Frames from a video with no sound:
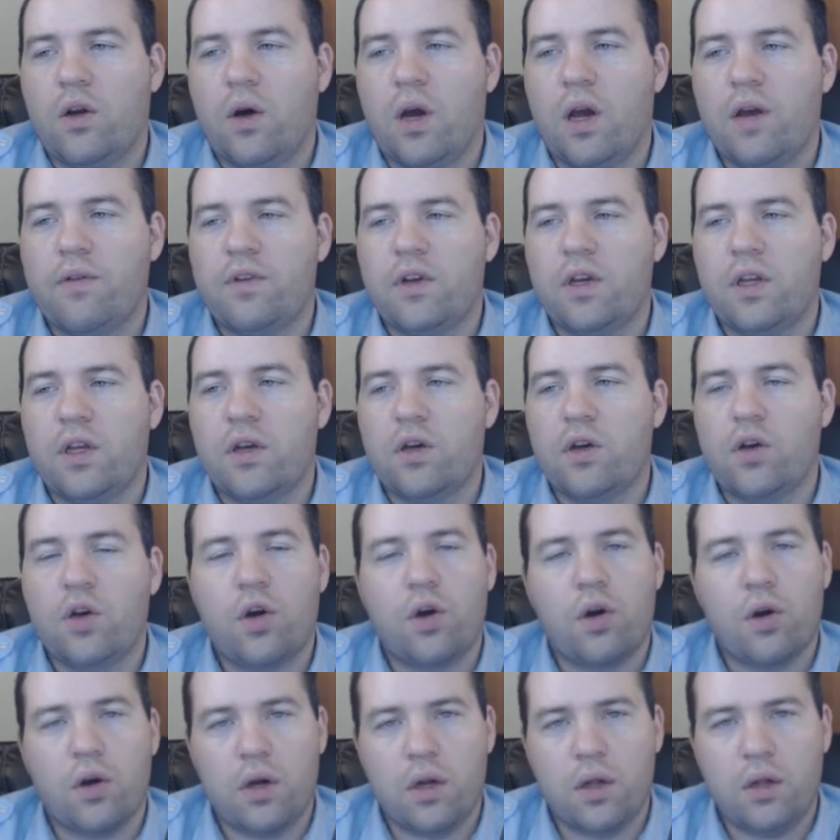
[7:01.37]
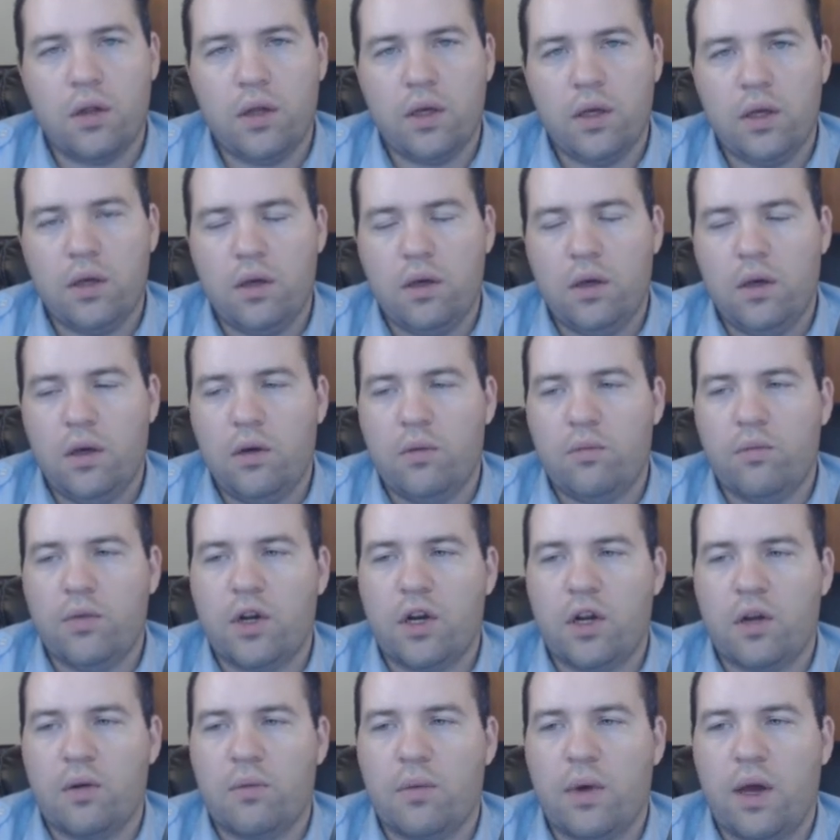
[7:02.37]
have any currently,
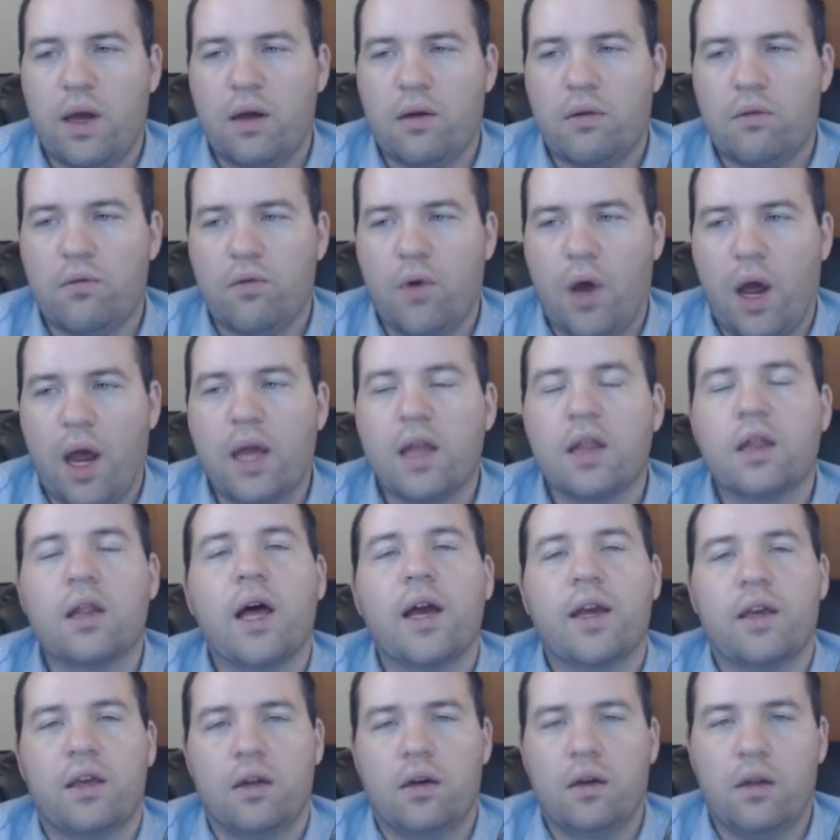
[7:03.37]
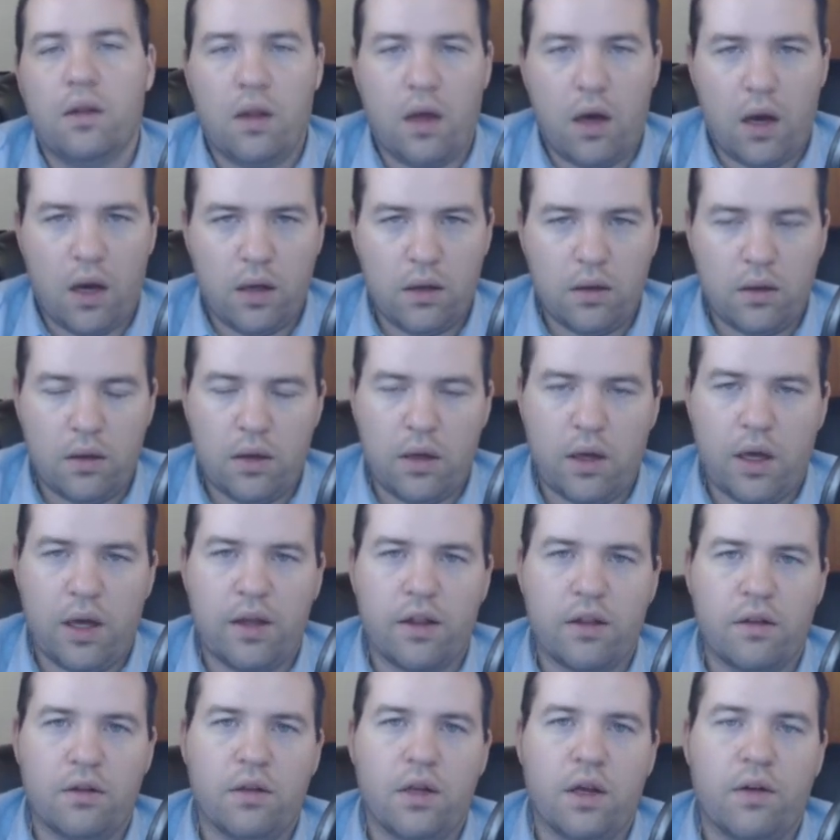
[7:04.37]
but I like it a lot.
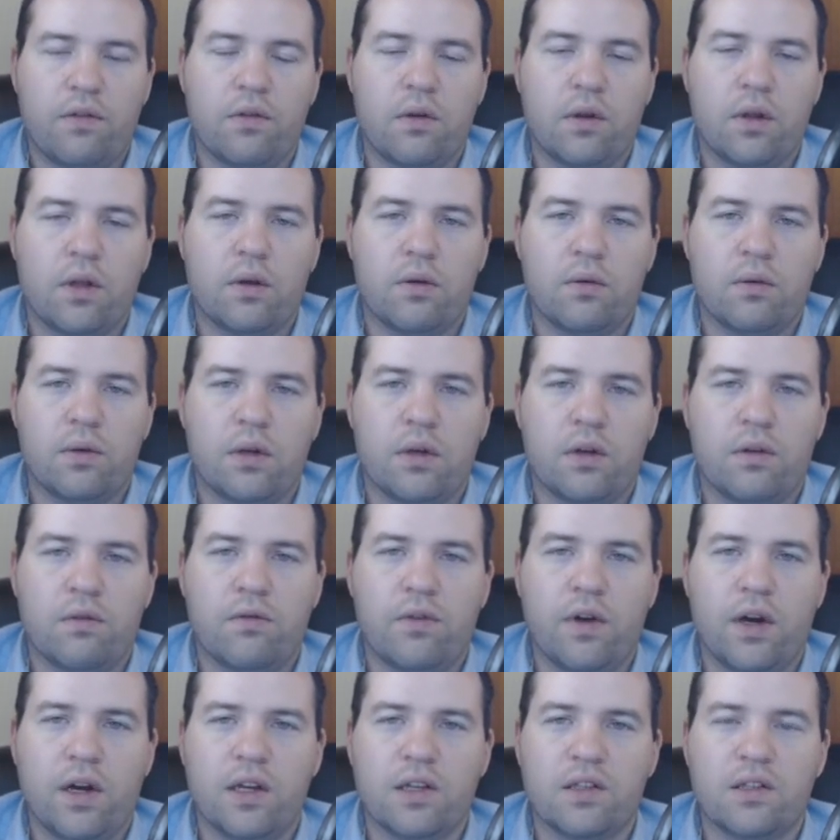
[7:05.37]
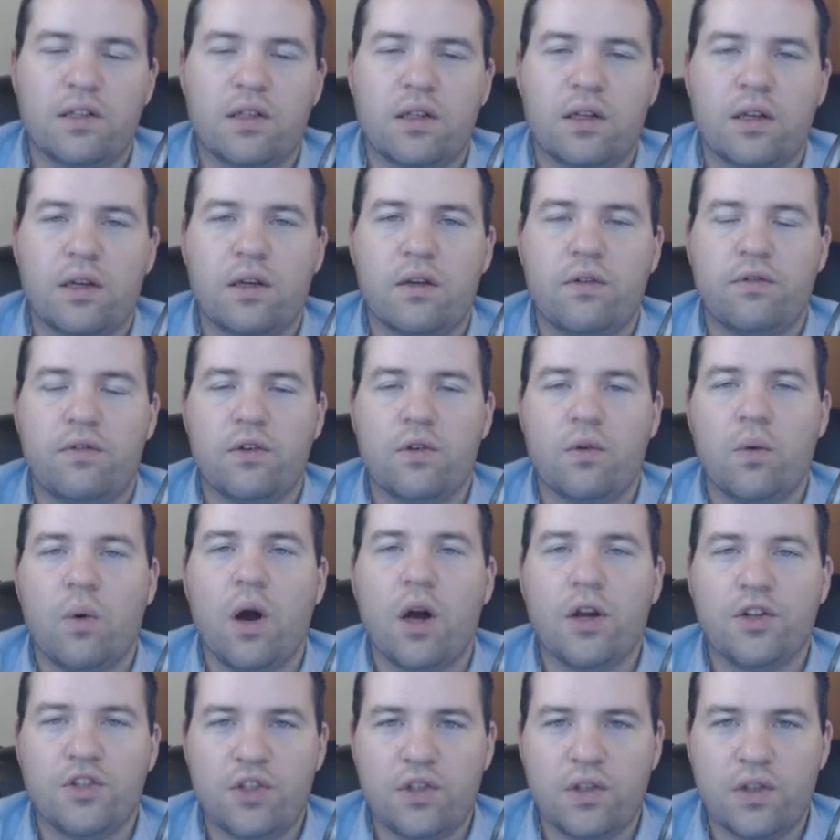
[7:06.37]
I definitely would advise that if you're
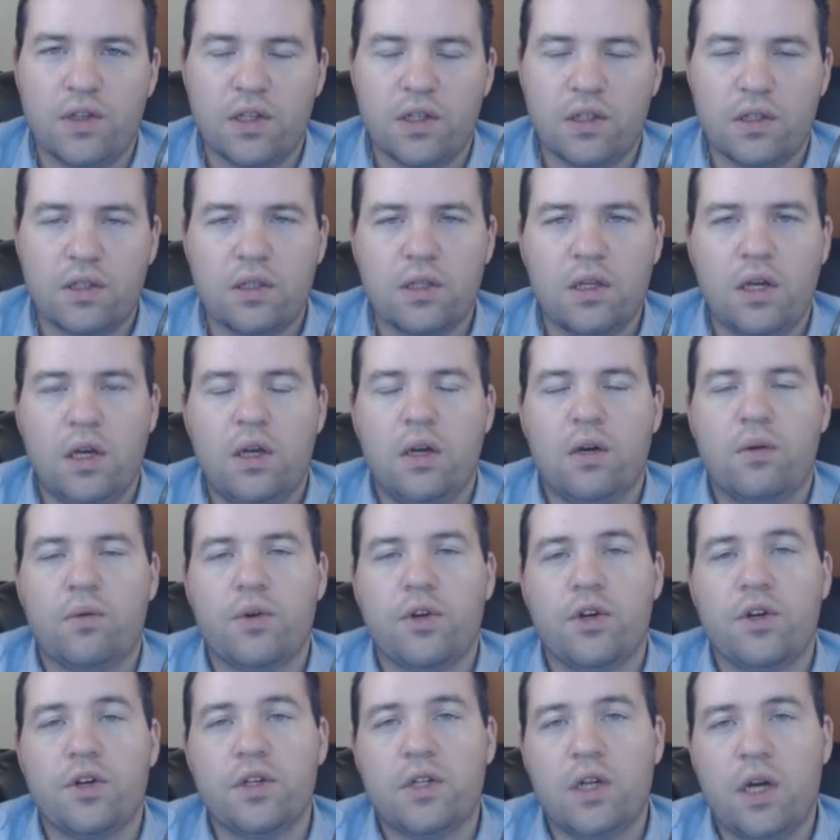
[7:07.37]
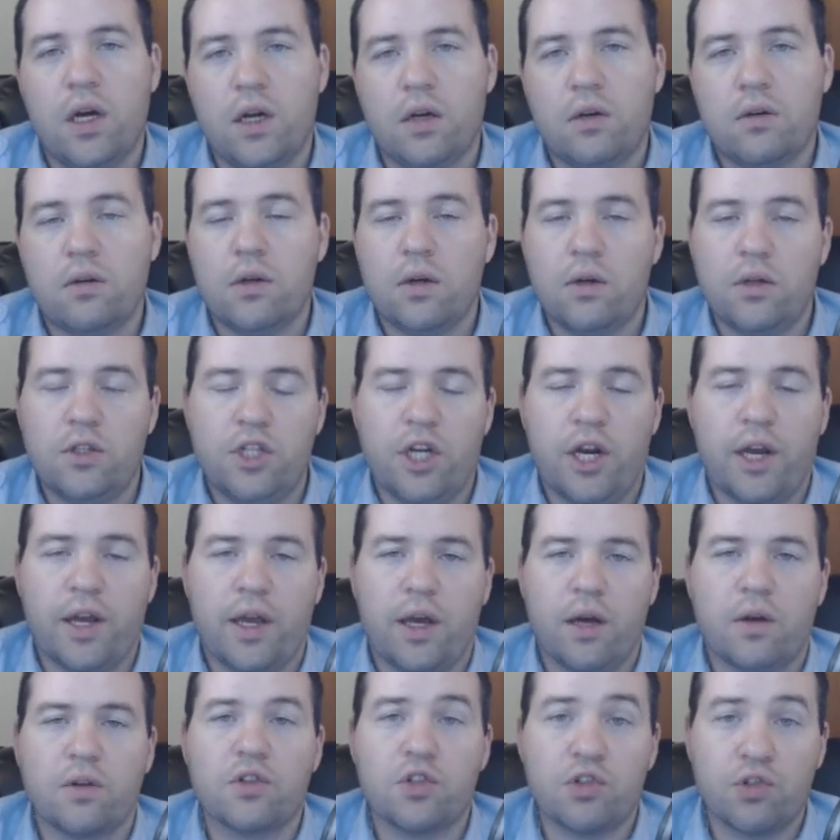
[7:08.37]
watching this, when you're done, go check
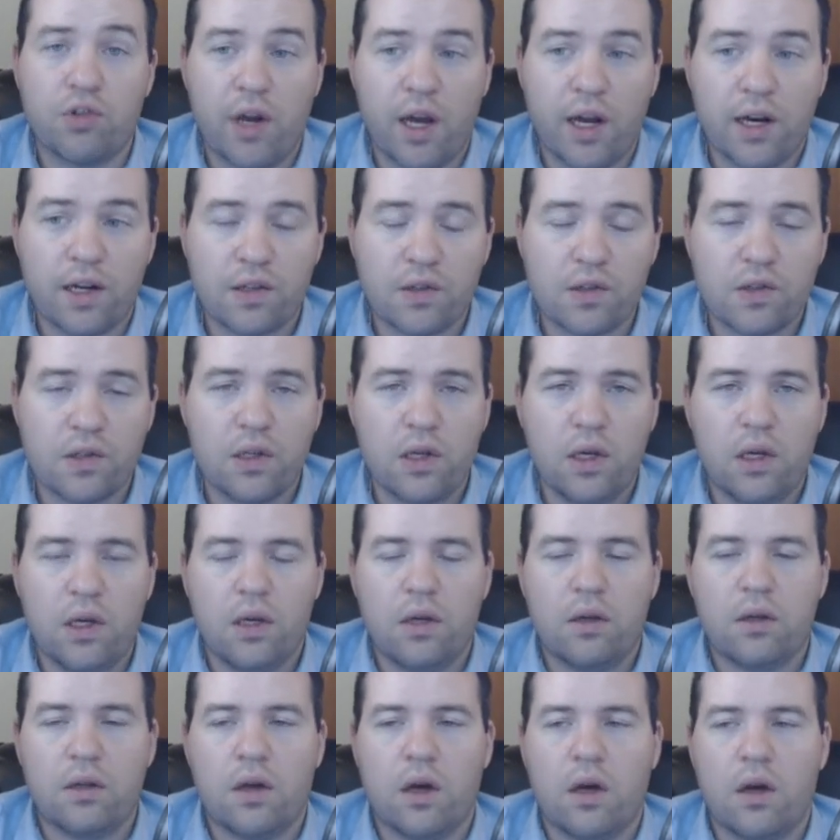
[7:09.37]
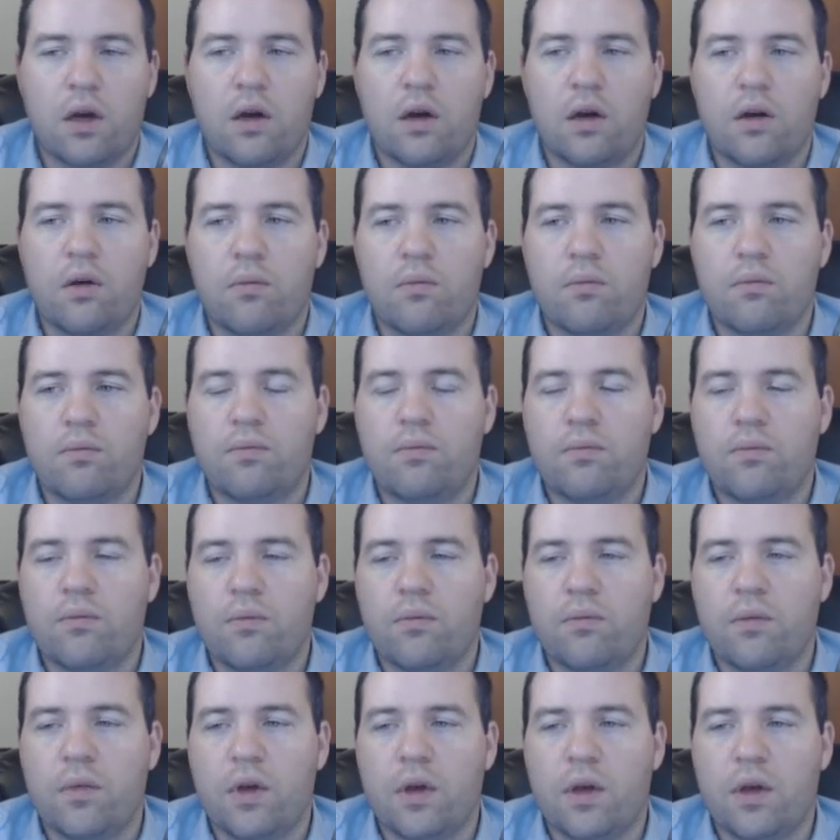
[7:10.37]
out Stratus.
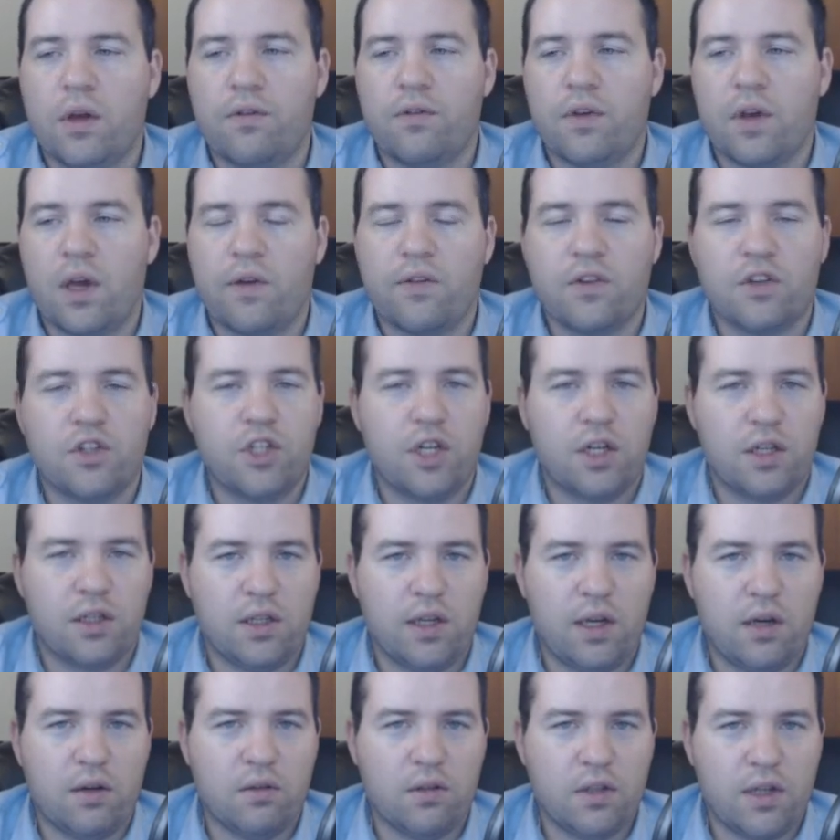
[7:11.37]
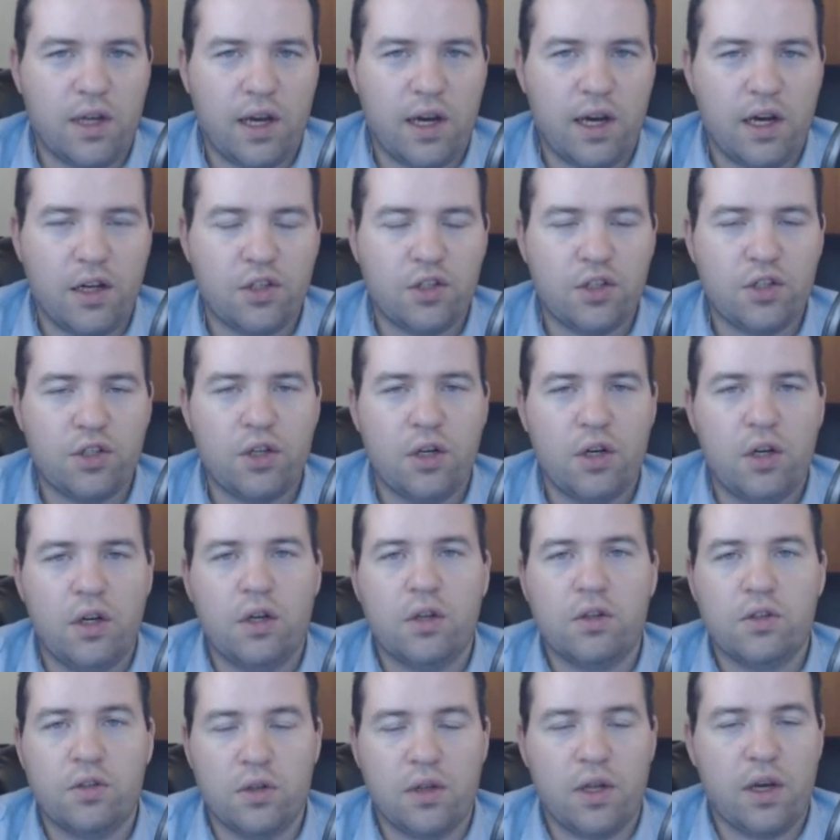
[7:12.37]
If you haven't checked out Dash,
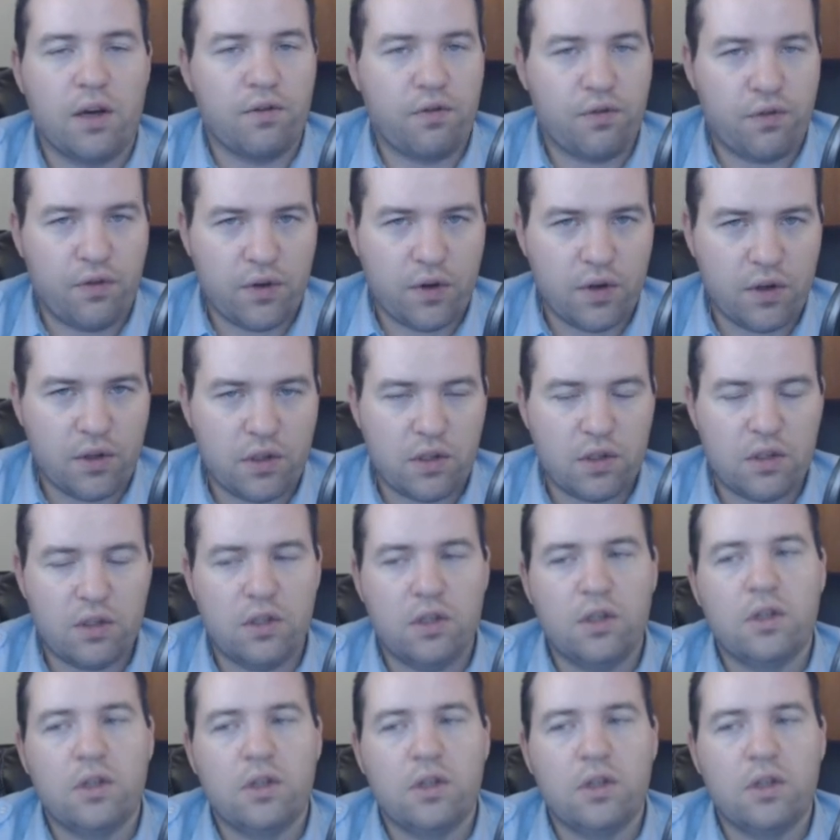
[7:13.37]
do that first.